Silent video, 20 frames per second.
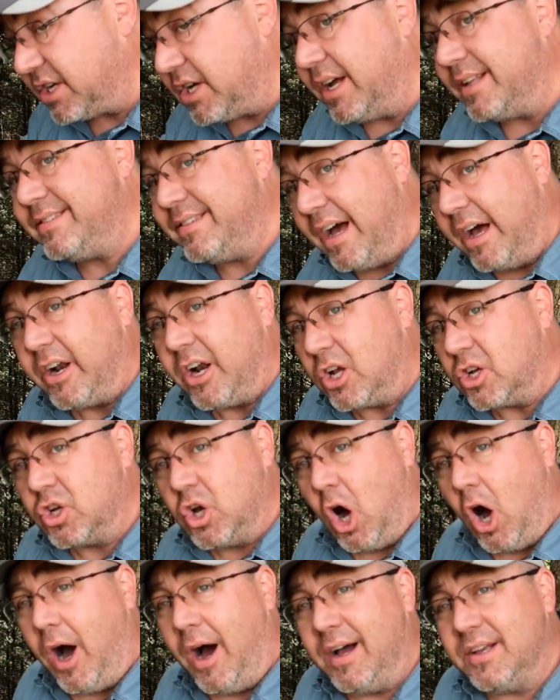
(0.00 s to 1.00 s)
cut down on
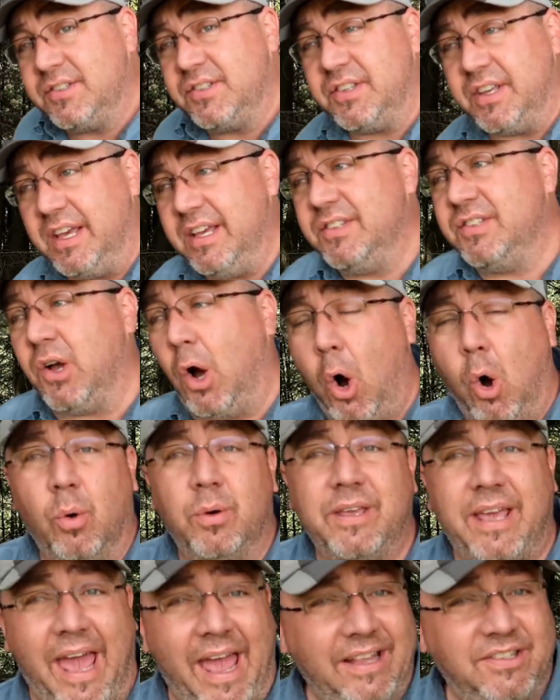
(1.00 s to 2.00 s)
cost, is
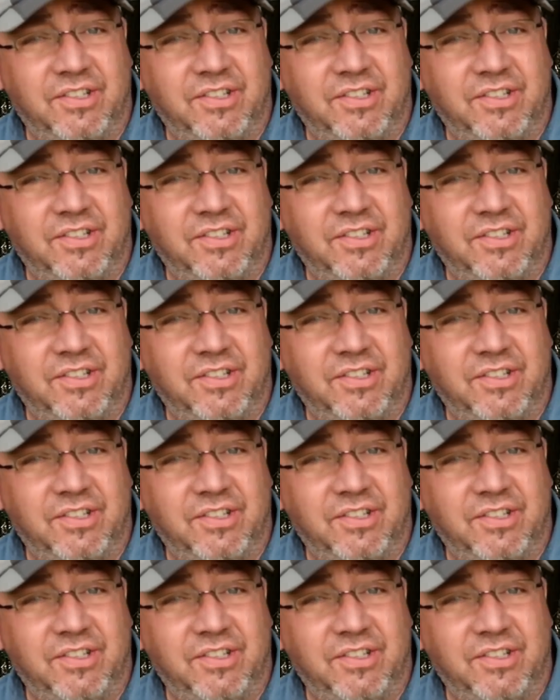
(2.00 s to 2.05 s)
okay.